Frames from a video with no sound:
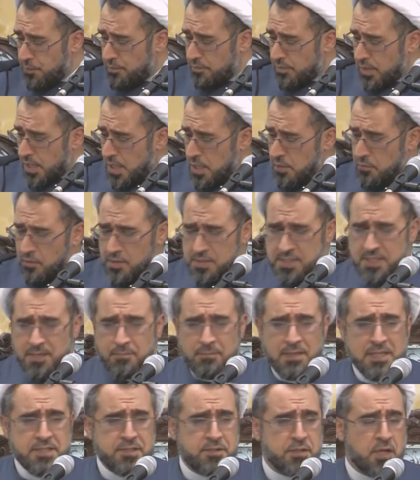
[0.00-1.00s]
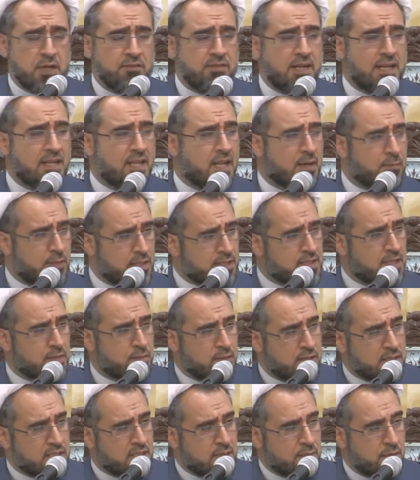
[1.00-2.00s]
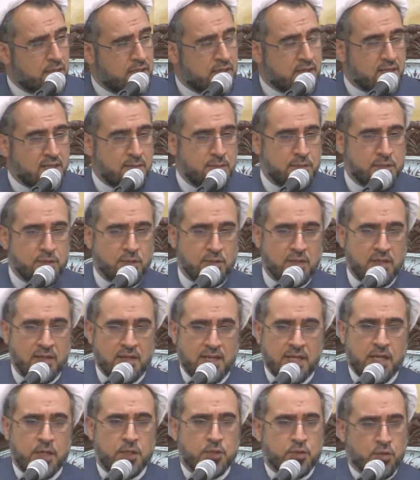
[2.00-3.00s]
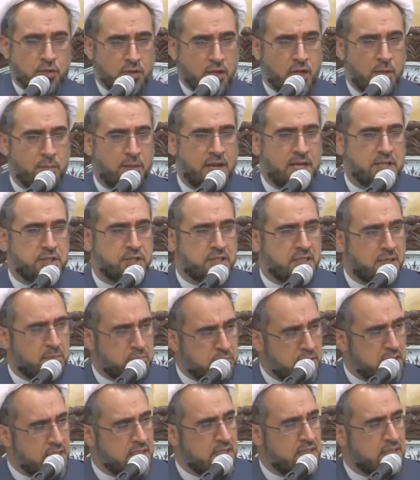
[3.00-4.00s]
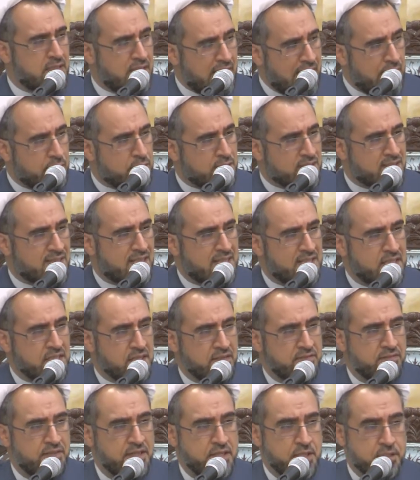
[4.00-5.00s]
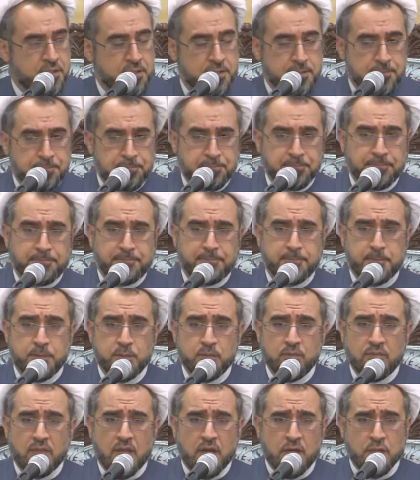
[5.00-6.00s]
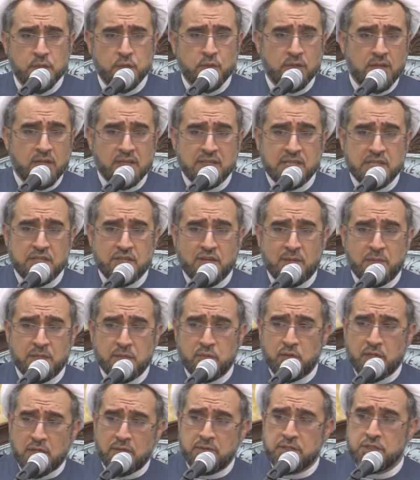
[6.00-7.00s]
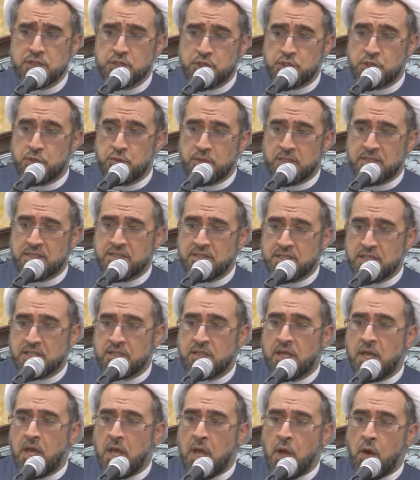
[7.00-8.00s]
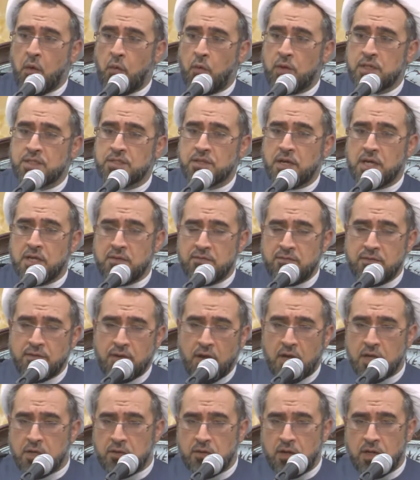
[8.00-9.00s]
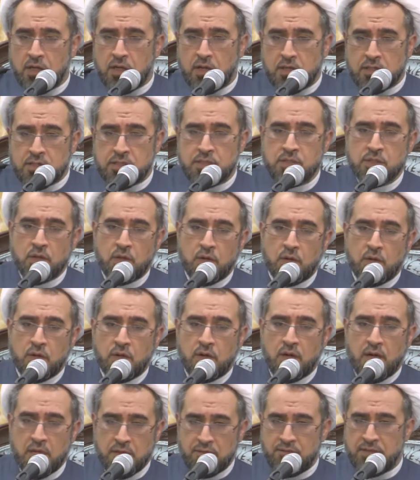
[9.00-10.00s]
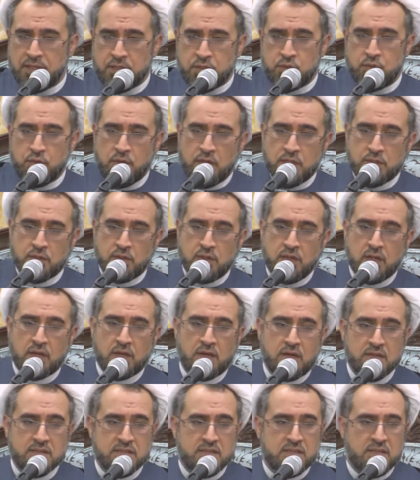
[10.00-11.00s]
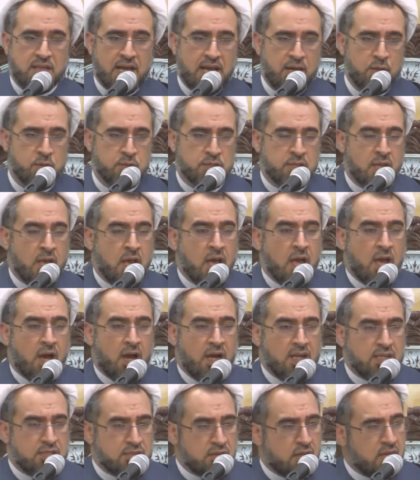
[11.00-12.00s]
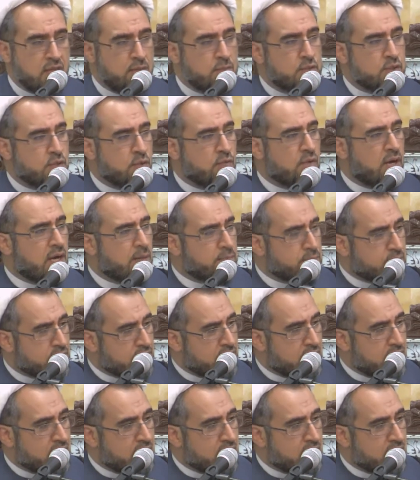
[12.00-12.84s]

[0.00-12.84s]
He was the master of Allama Tabatabai Rahmatullah alayhi, Ayatollah Bahjat and many outstanding figures. Ayatullah Najabat, one of his students, he says, once I, I, I saw, I went to Ayatullah Qazi's house, I saw him so upset.